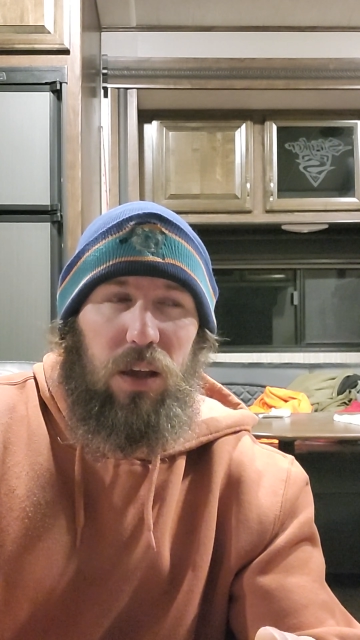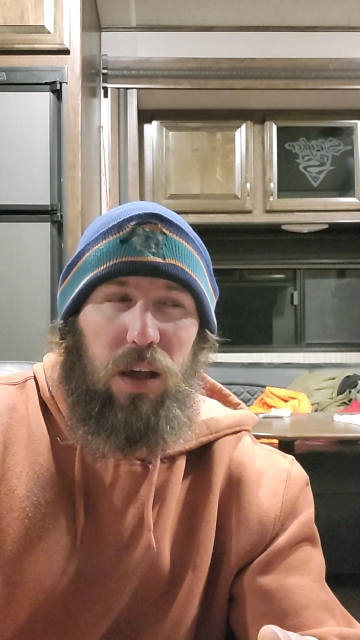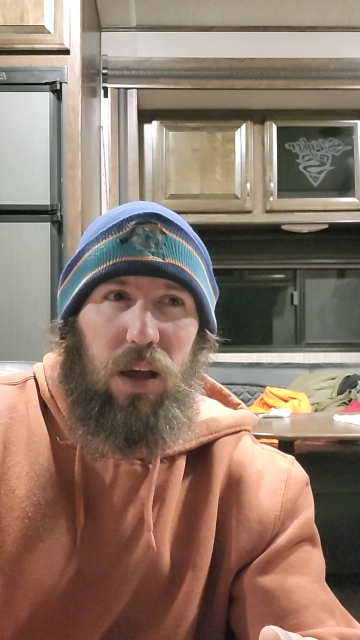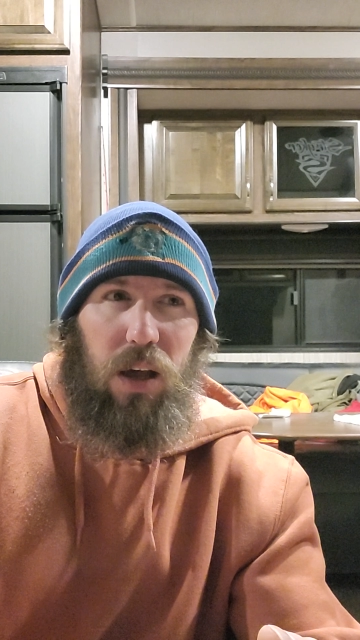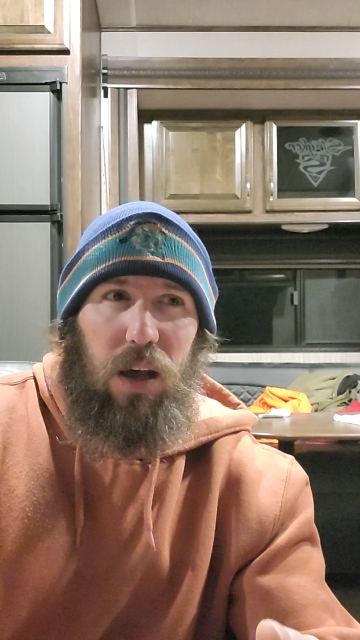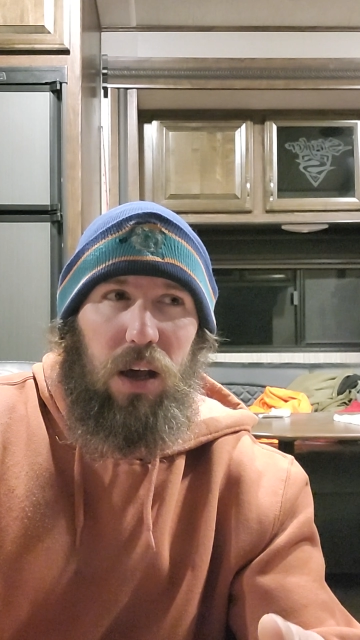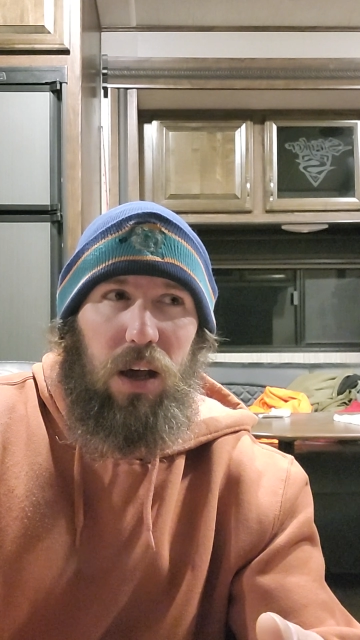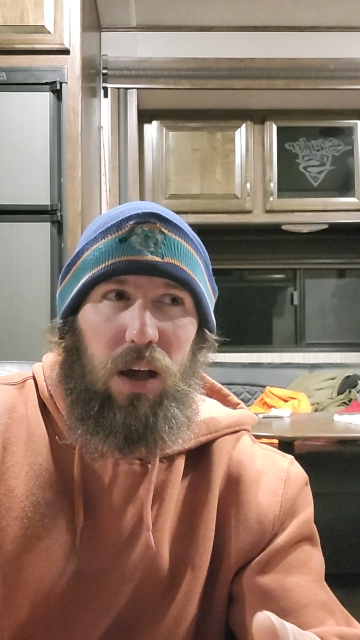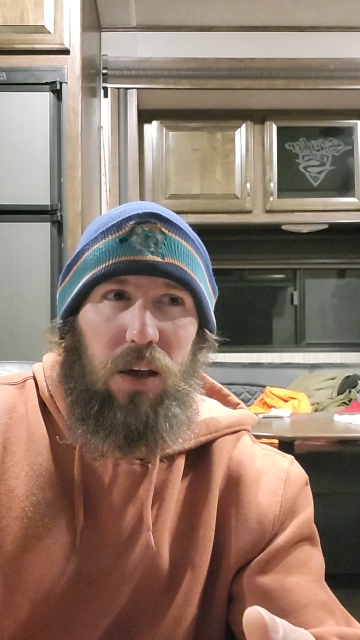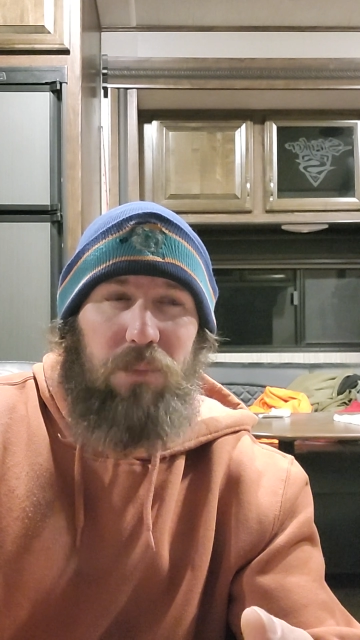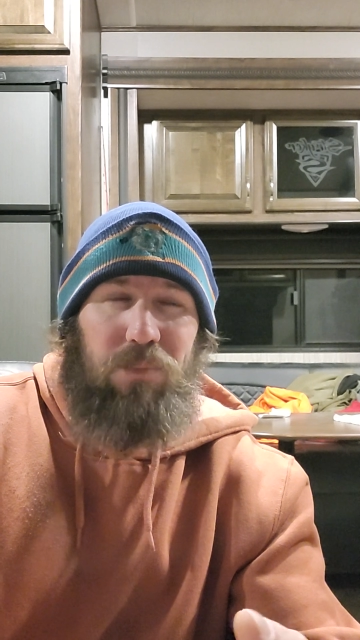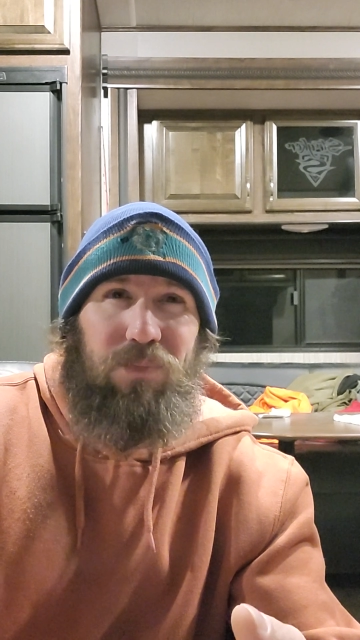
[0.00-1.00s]

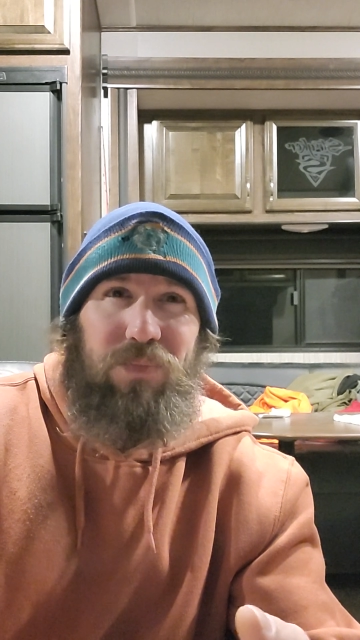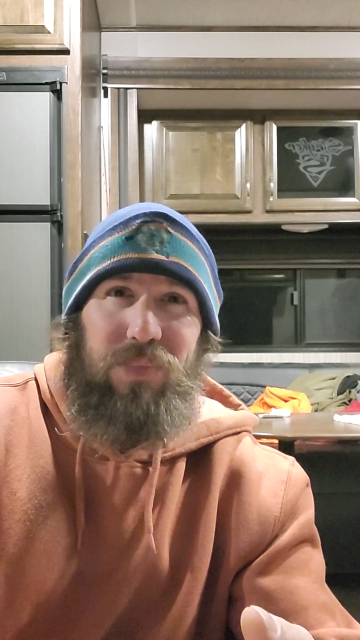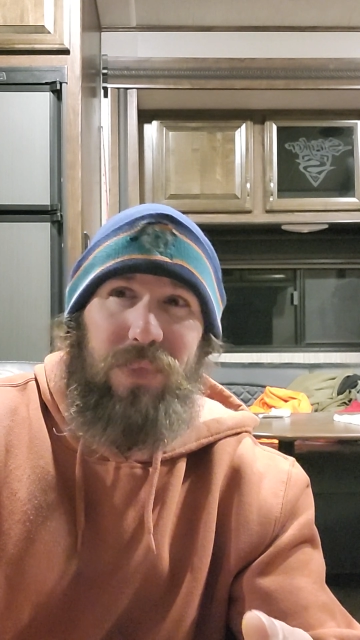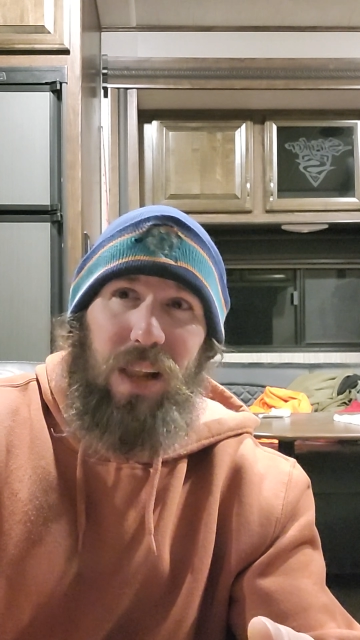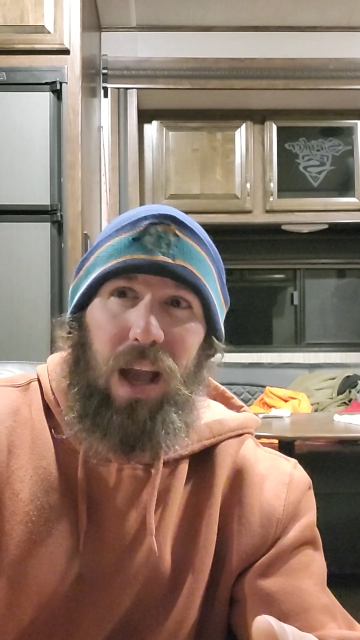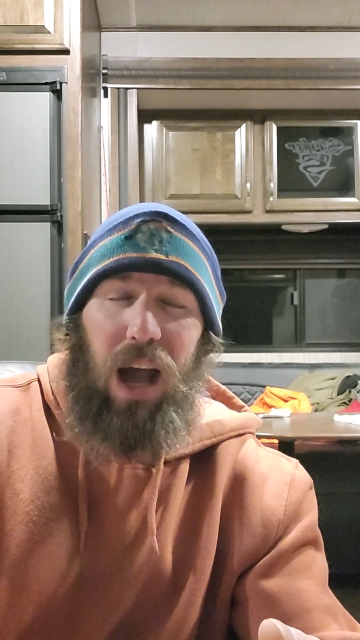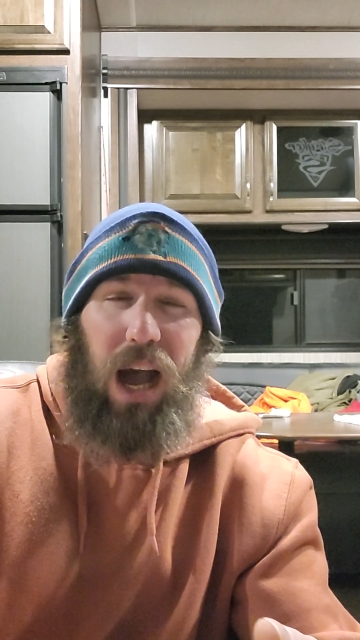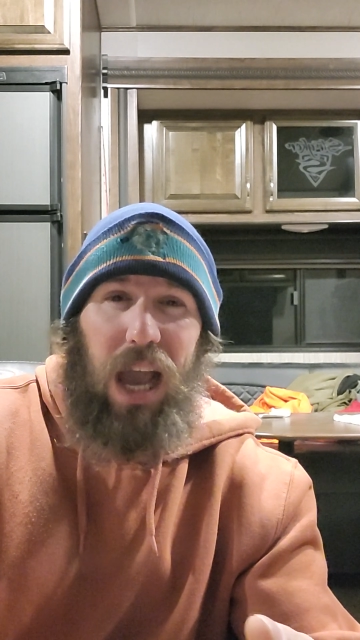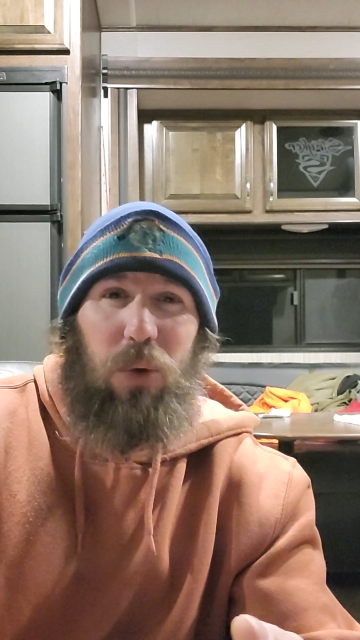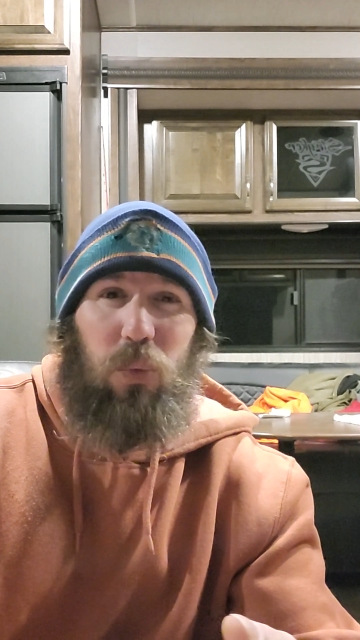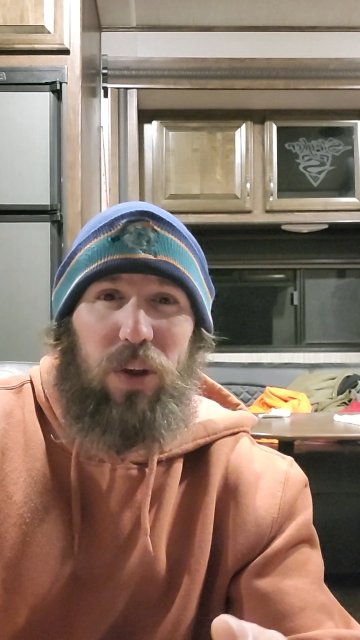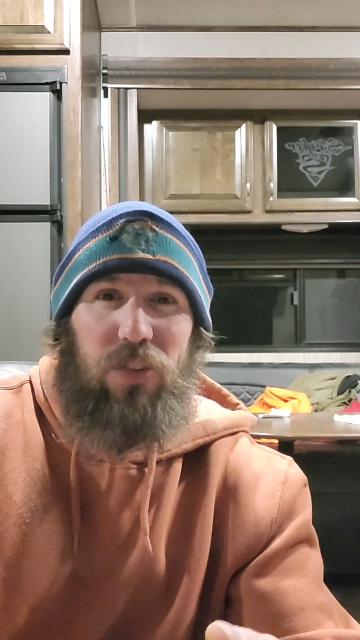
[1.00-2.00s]
high
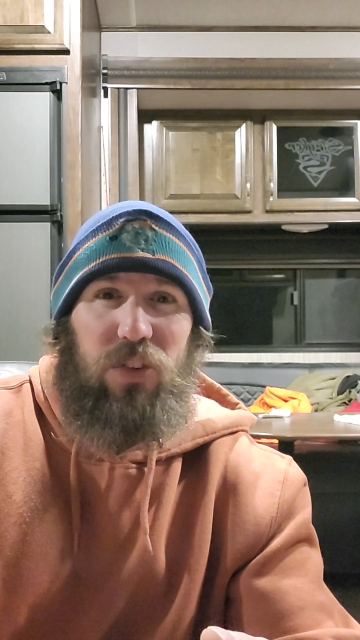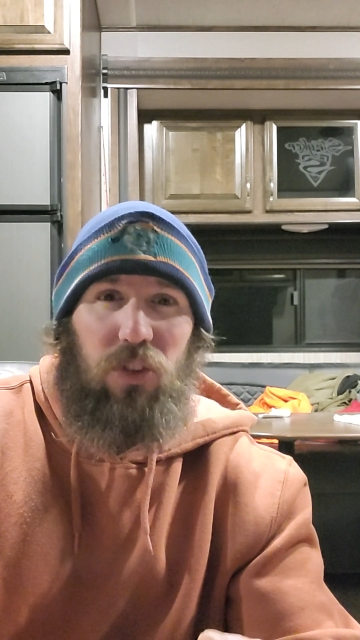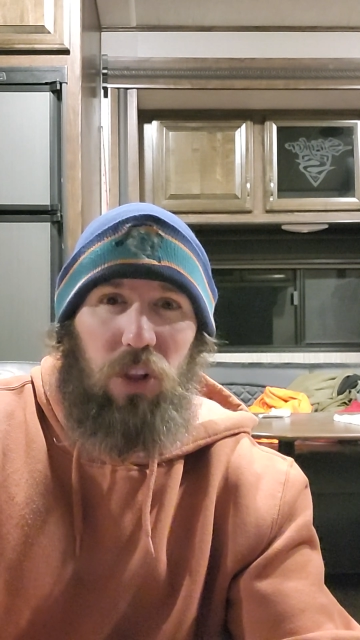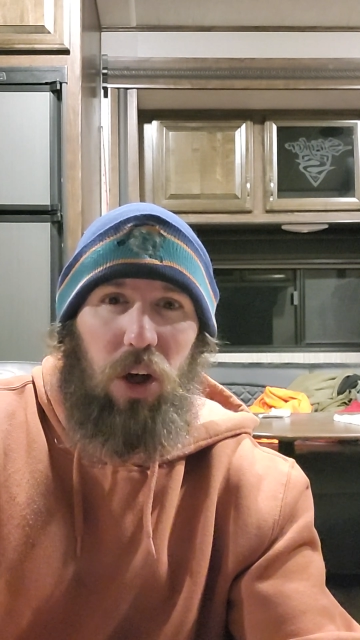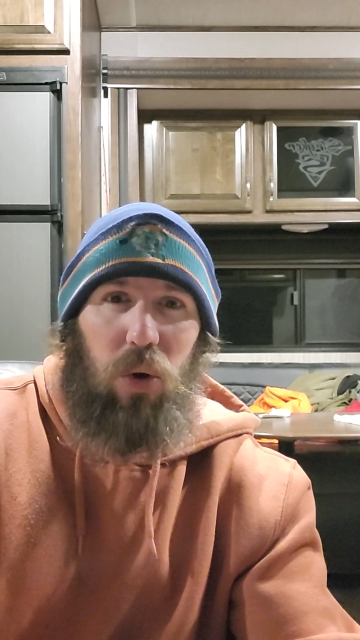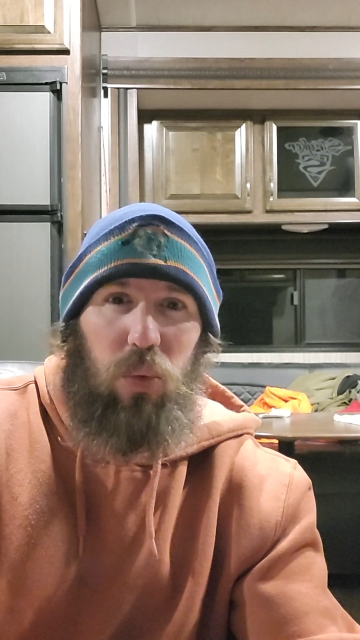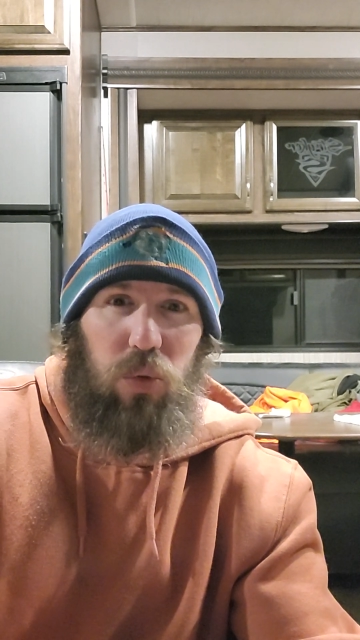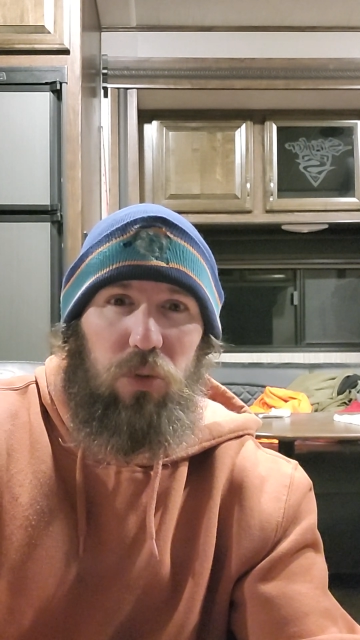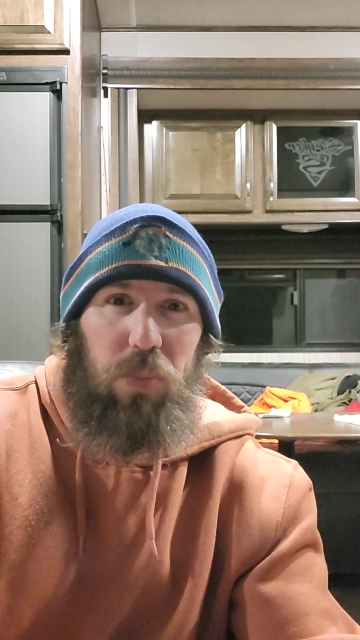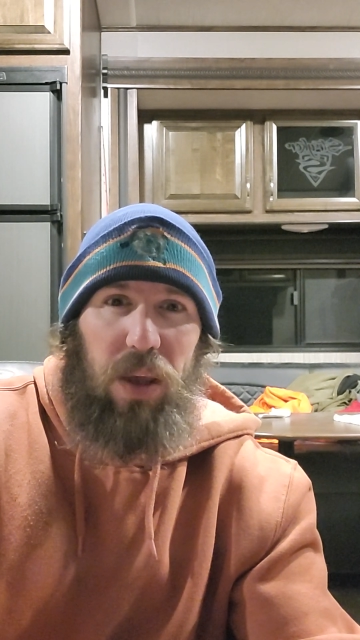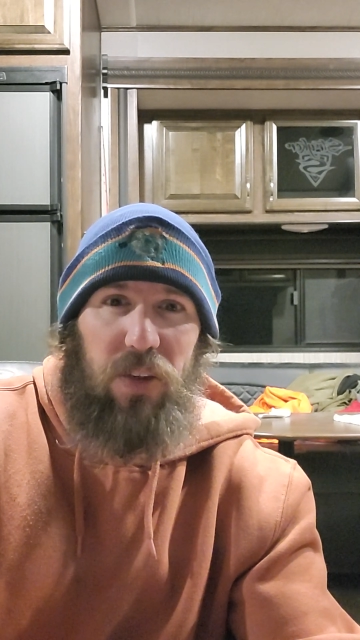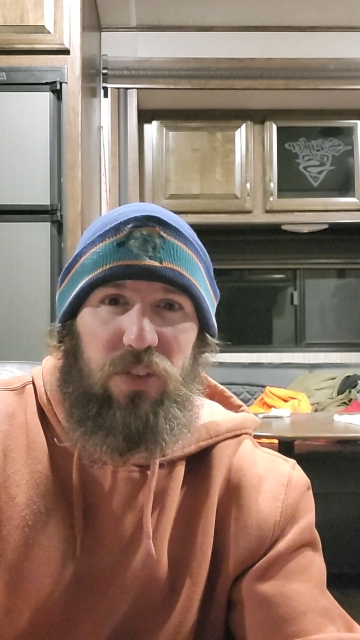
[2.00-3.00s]
risk loans,
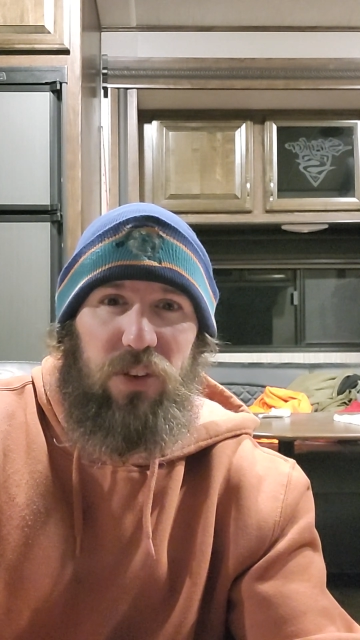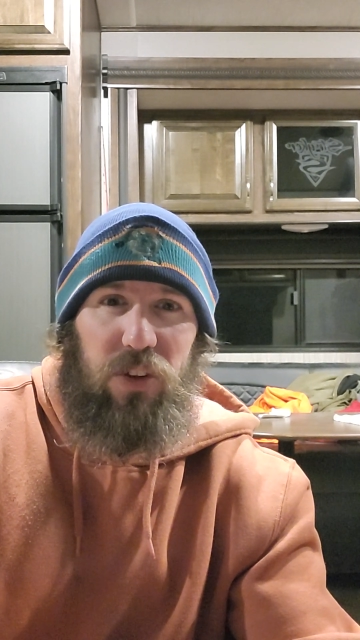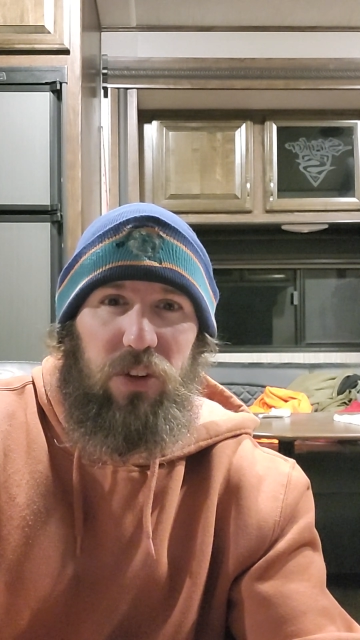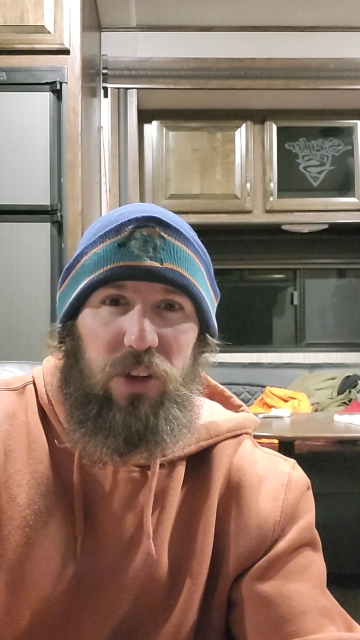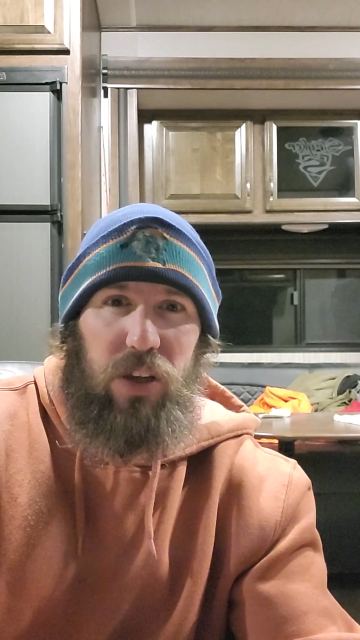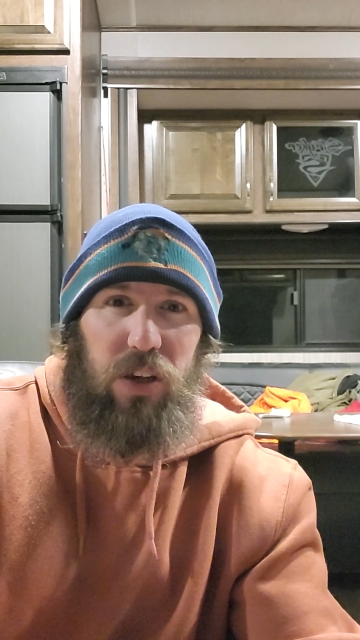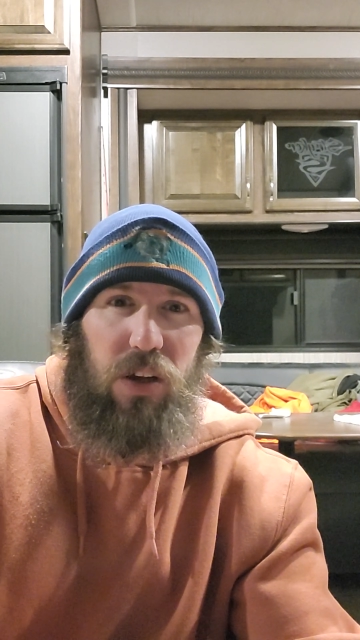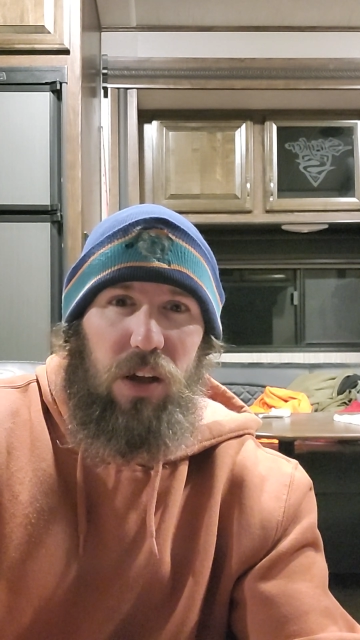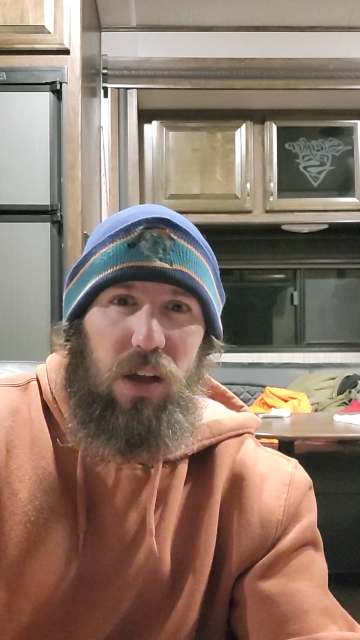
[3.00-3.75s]
basically,